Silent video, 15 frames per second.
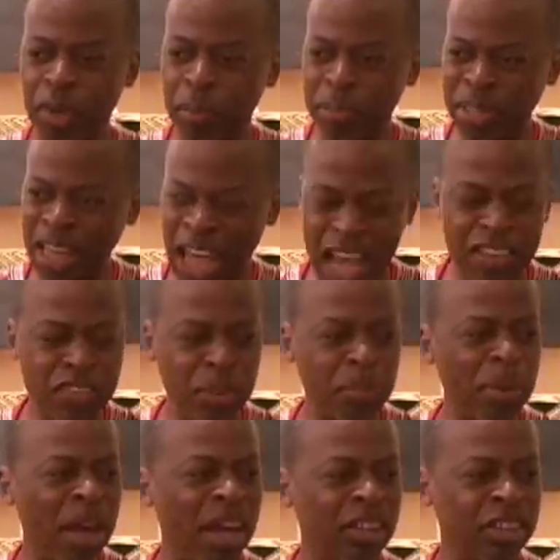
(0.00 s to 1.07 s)
behavior
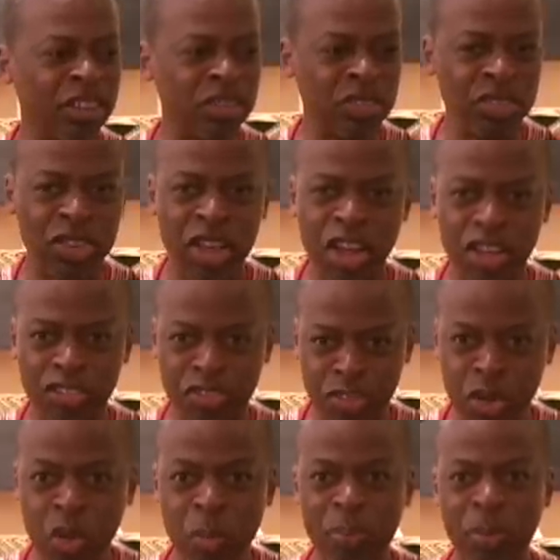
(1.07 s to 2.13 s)
patterns,
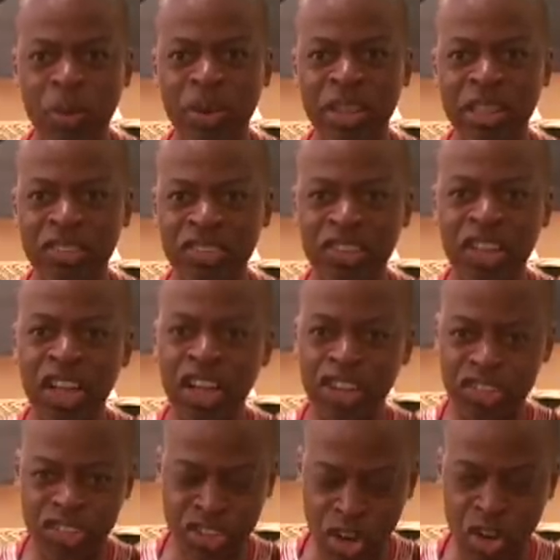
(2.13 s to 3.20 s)
viewpoints,
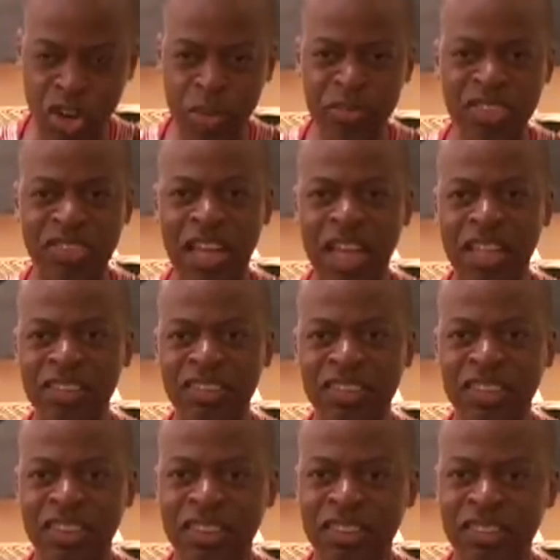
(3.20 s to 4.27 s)

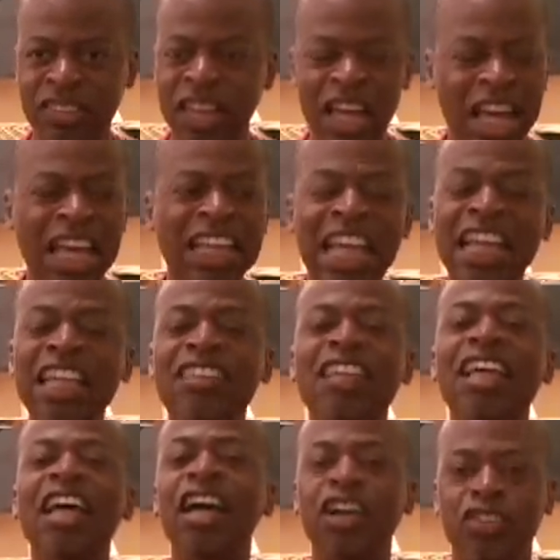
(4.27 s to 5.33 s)
circumstances, and
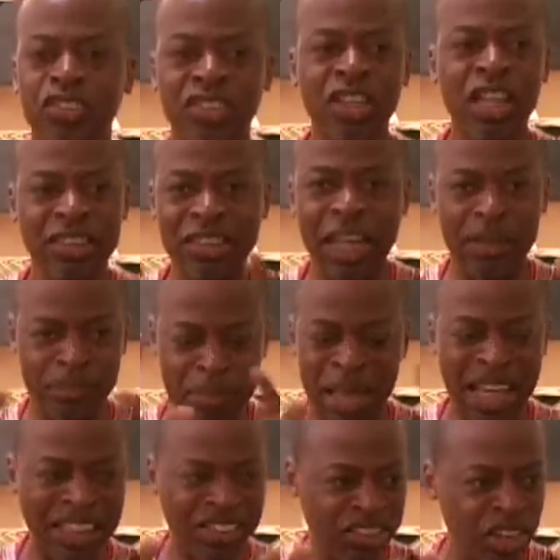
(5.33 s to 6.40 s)
anything else that
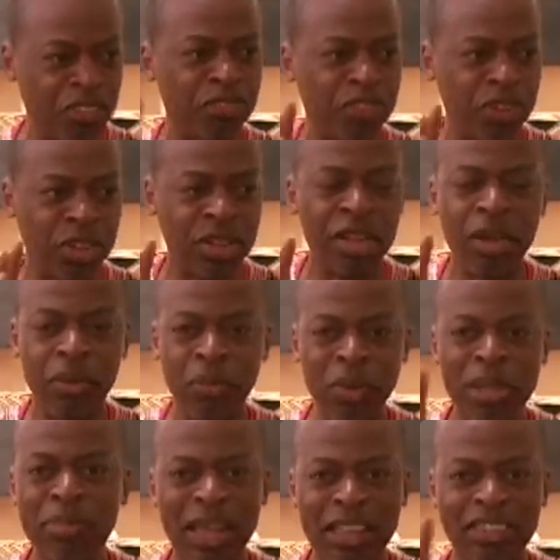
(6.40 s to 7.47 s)

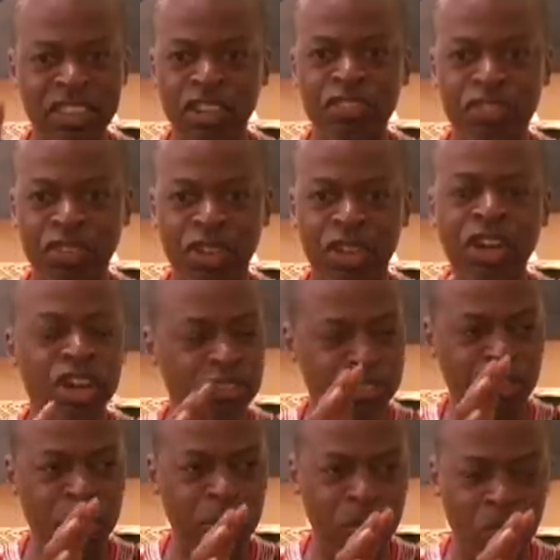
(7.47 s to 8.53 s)
we may differ
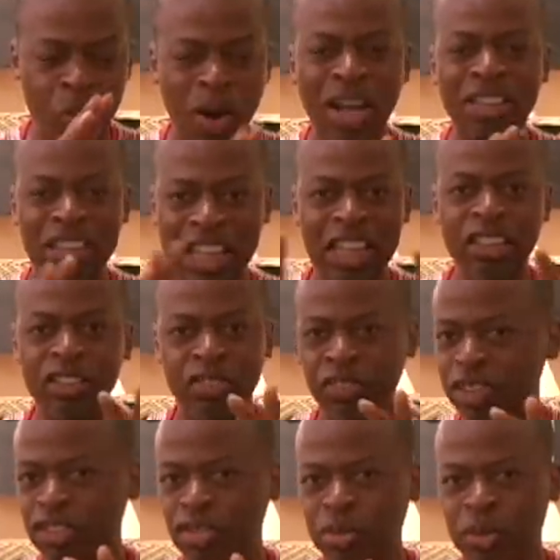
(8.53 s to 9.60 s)
from one
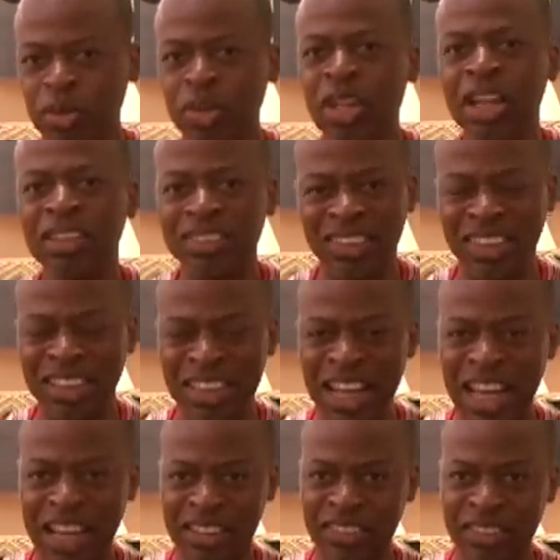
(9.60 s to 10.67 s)
individual to the
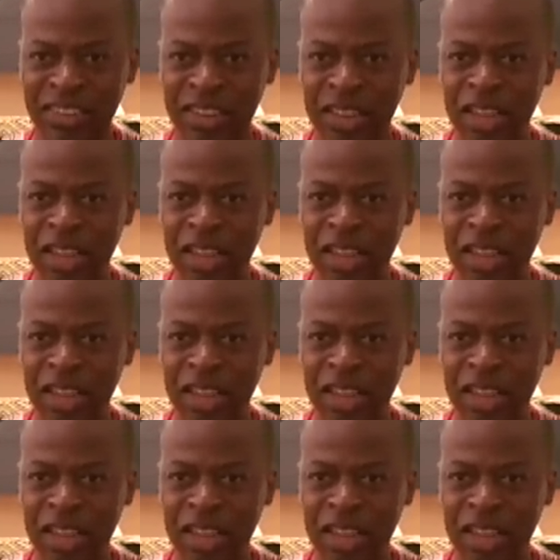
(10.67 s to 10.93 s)
next.